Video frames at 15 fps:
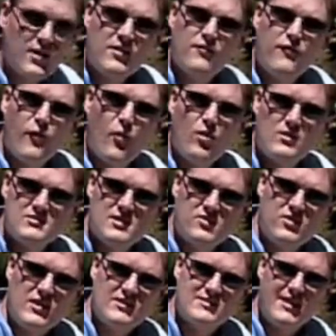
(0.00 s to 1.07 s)
looking for is the
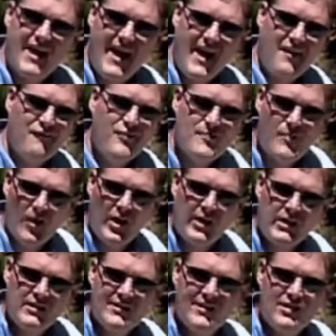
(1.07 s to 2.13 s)
things that
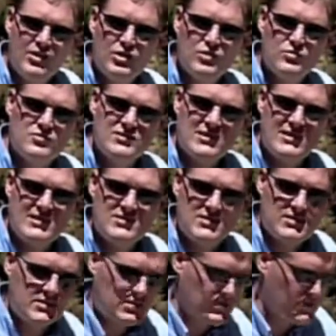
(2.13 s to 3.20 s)
everybody can use to
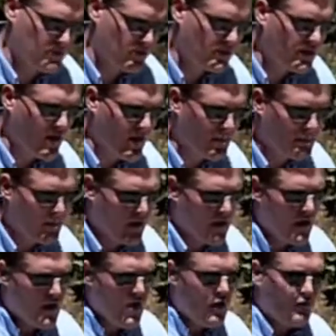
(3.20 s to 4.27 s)
easily clean their gun.
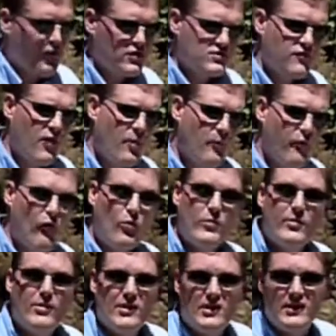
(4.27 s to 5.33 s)
First of all, before
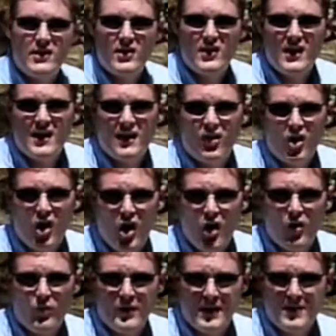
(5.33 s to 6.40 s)
we go and clean our gun at
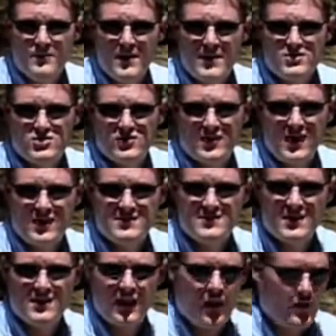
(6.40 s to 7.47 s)
all, we need to make sure the gun's
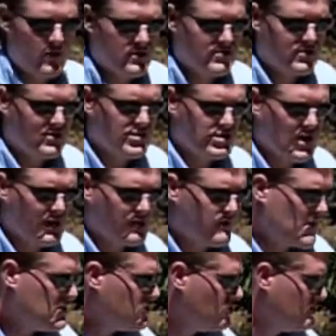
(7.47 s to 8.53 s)
unloaded. So let's check to
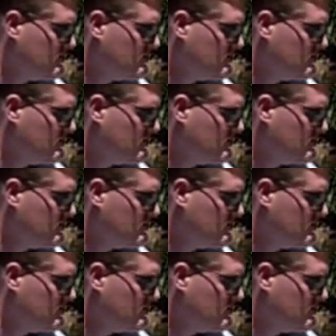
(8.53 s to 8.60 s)
make sure